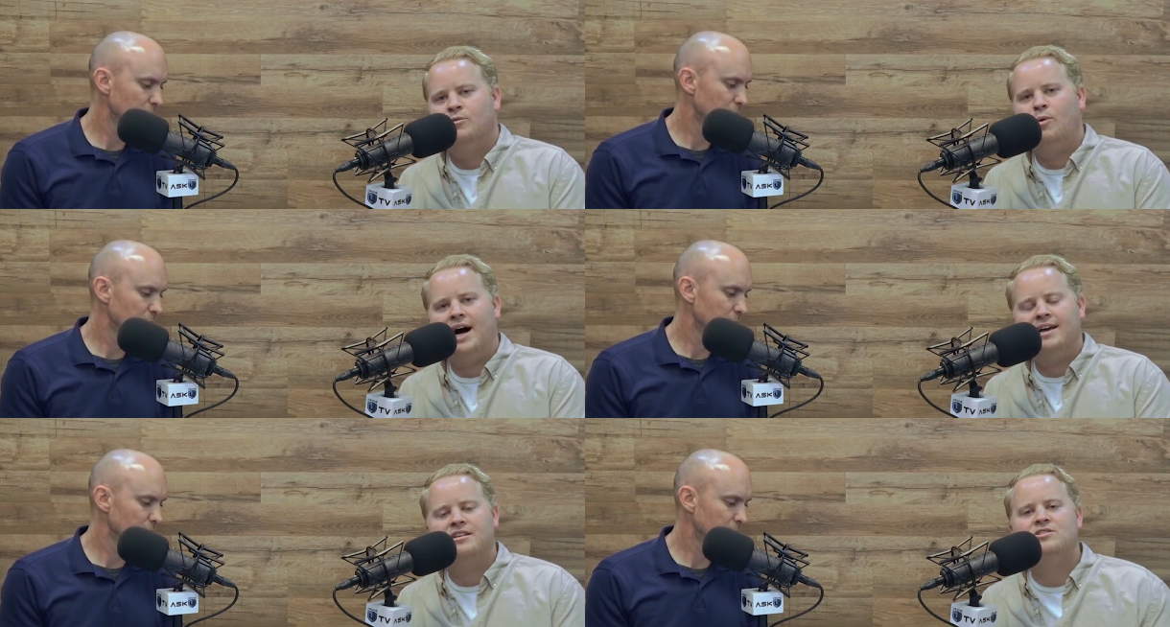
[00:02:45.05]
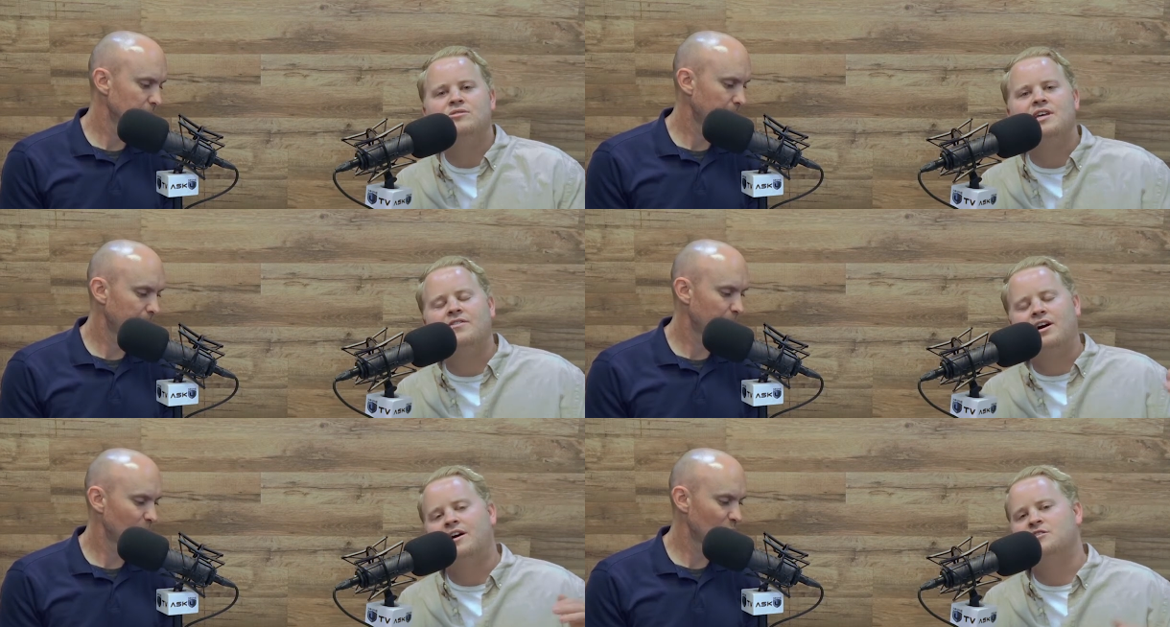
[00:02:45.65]
Speaker 1: Why? Because you'll
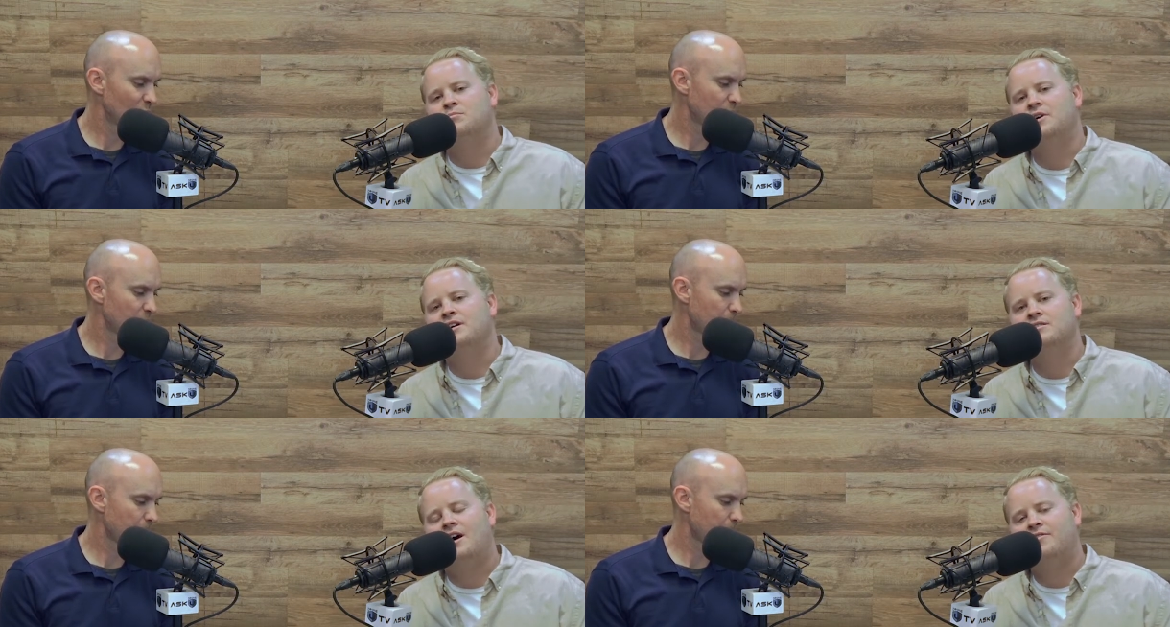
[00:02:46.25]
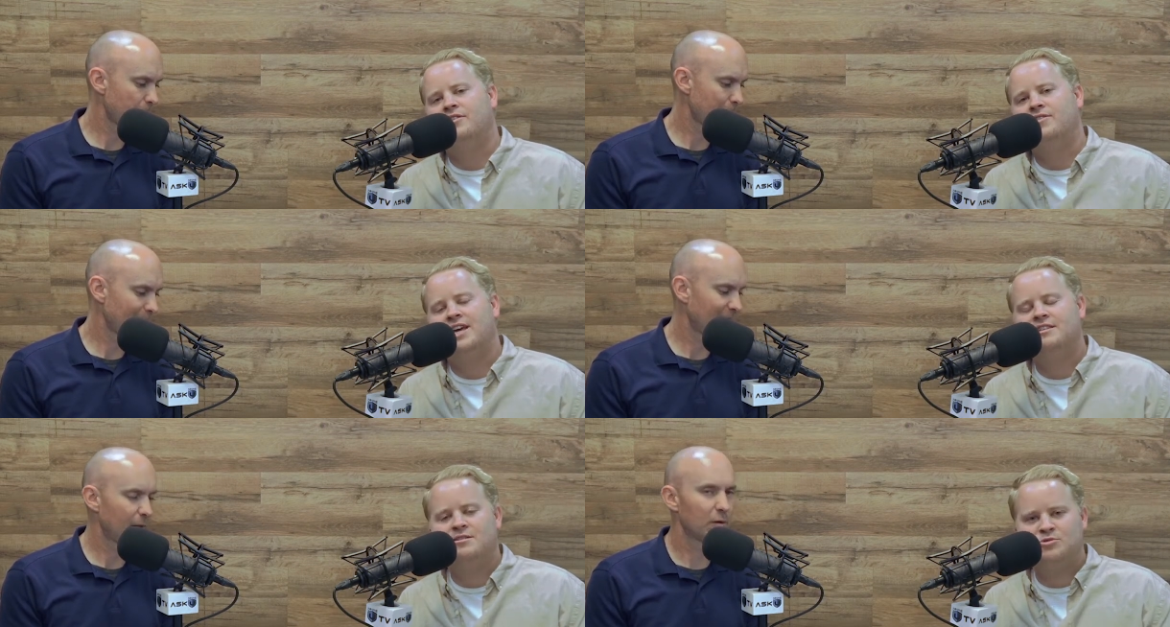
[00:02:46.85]
save a 100 bucks off of
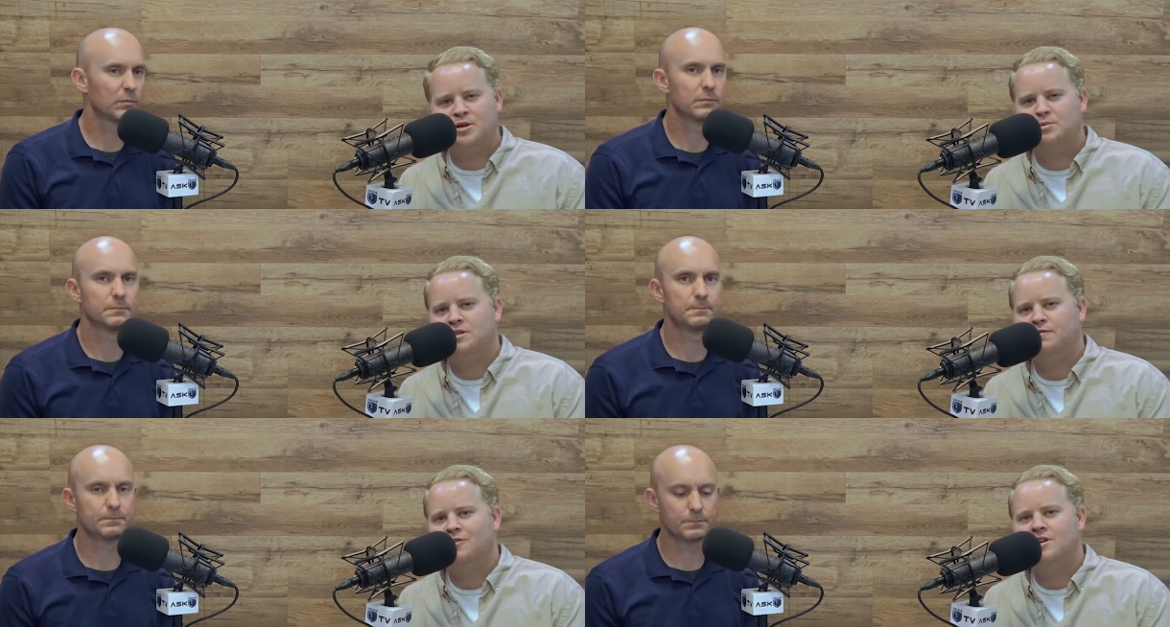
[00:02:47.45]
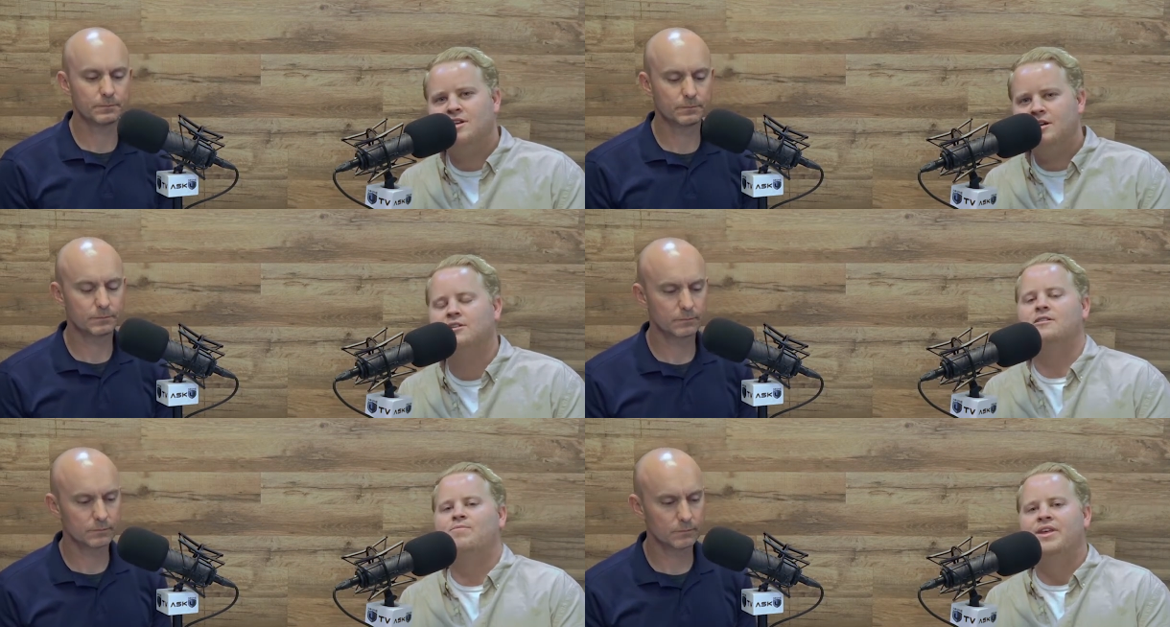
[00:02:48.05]
a subscription for a
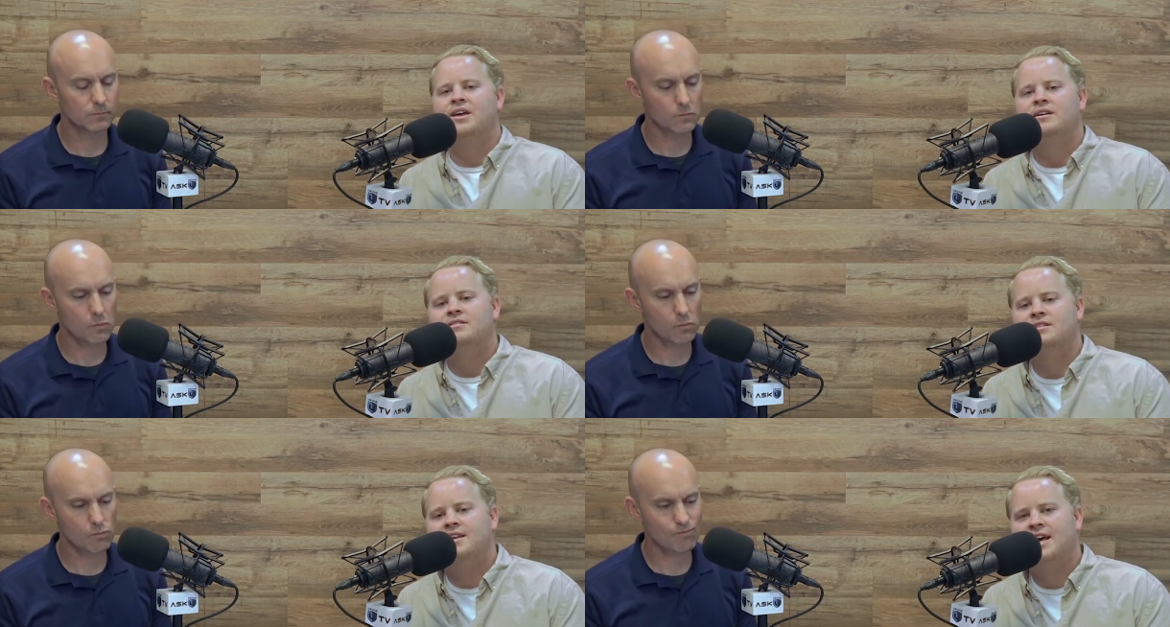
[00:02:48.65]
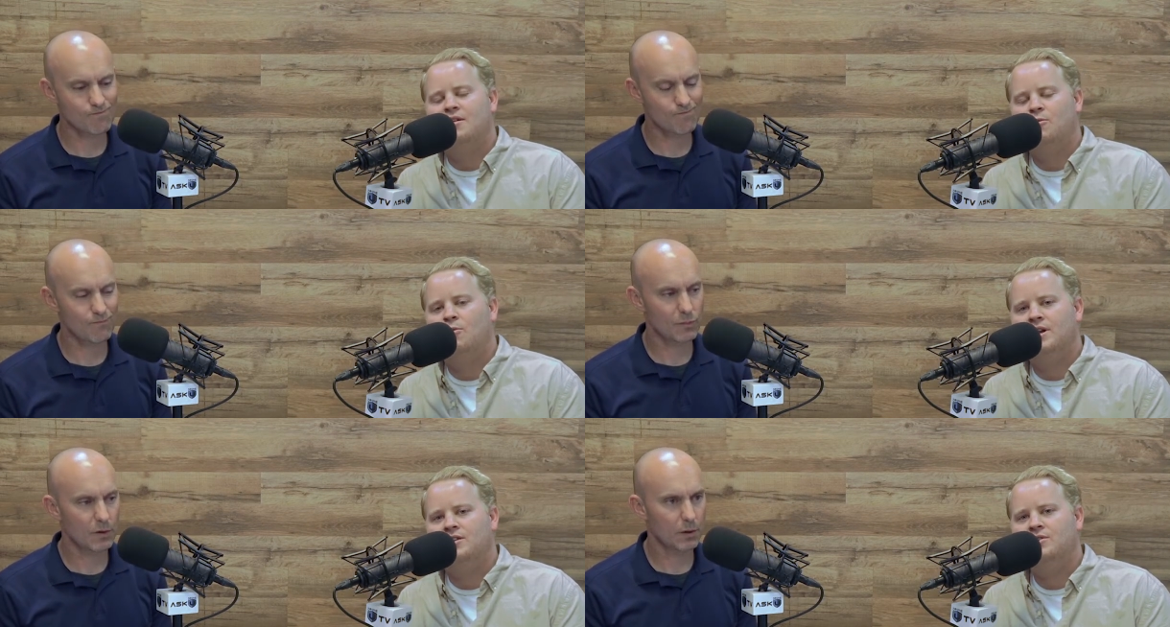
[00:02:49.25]
year to get
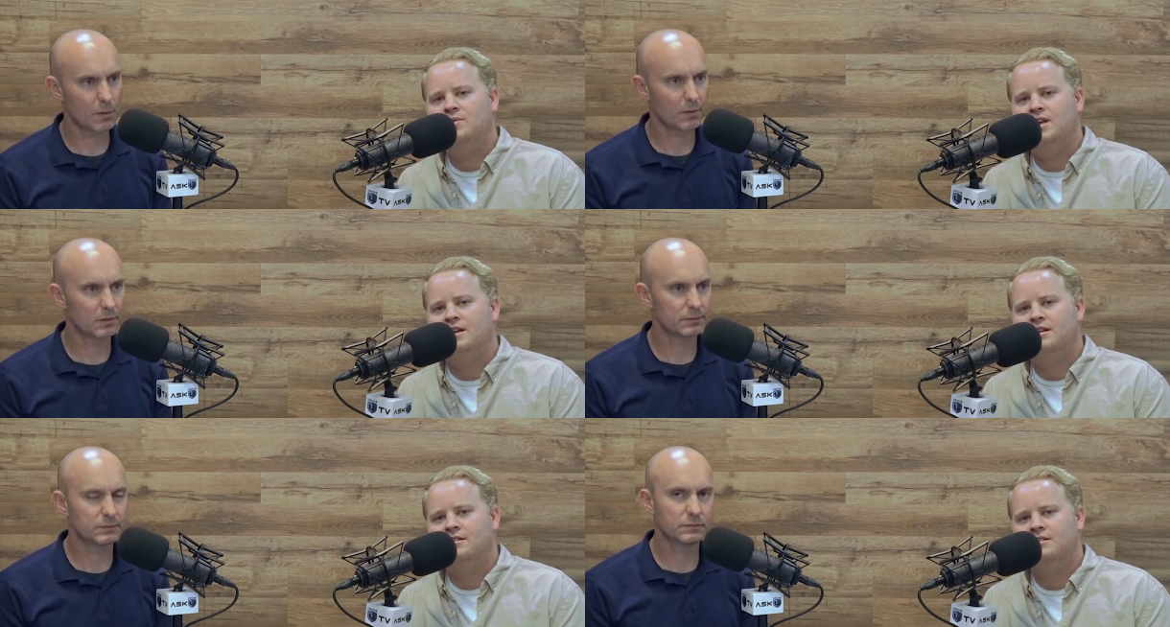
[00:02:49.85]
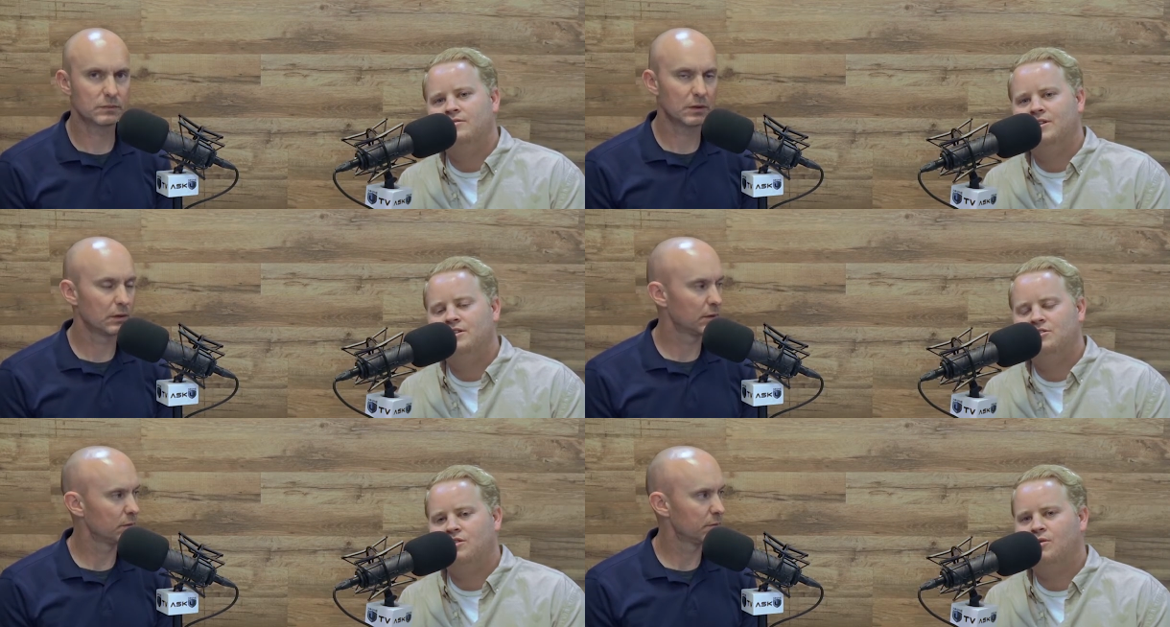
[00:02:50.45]
what you need to
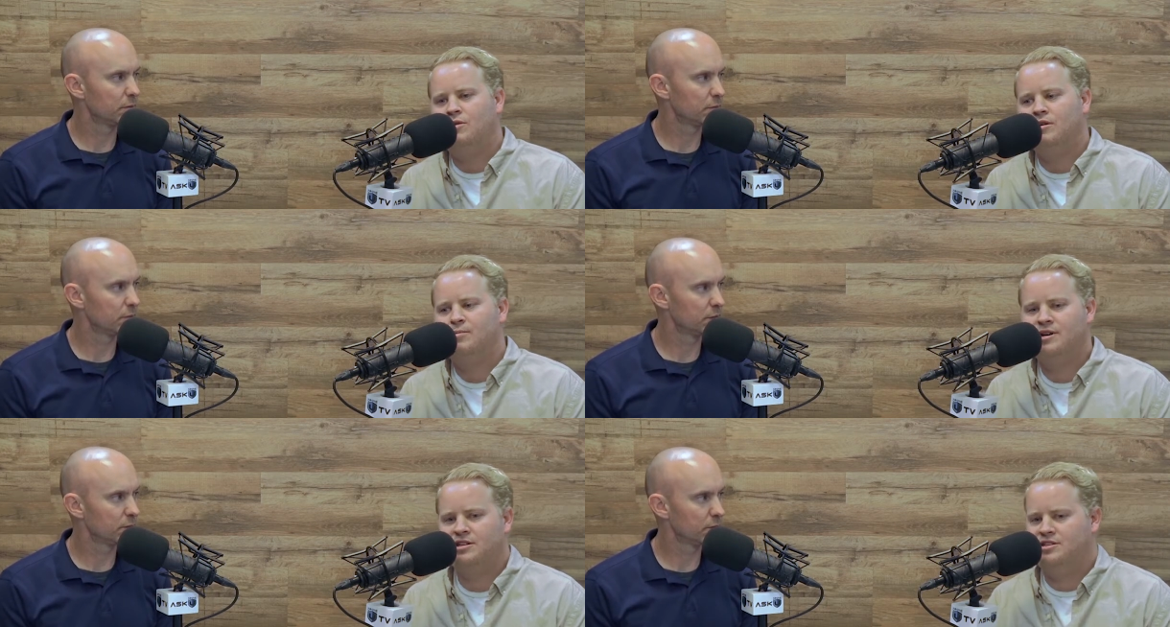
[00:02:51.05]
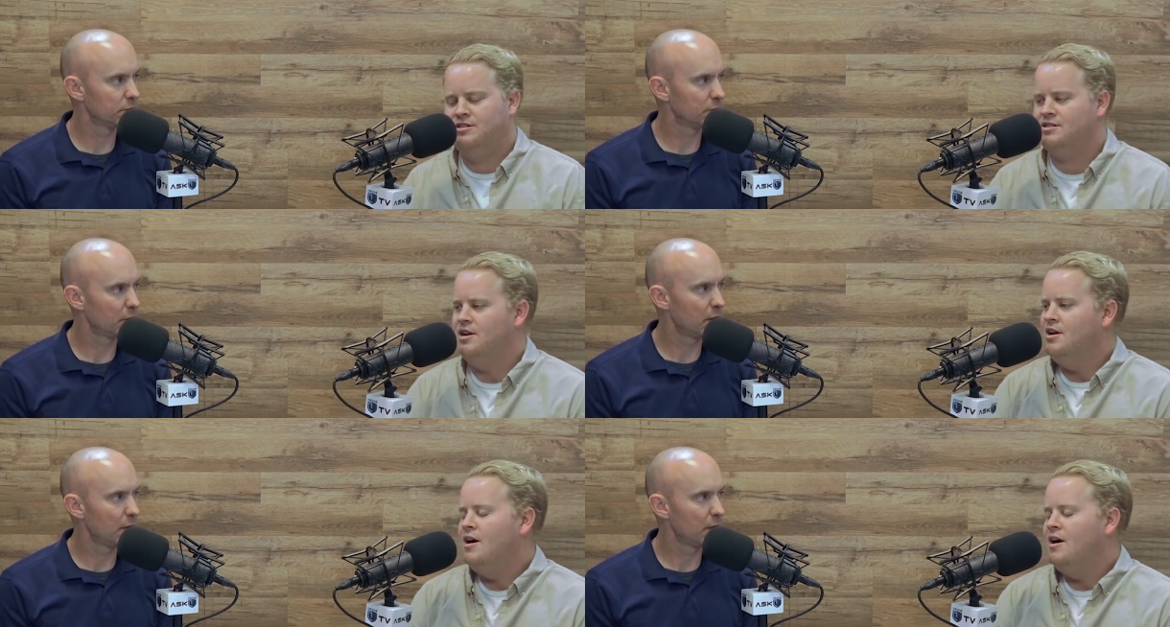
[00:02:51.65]
finish your productions.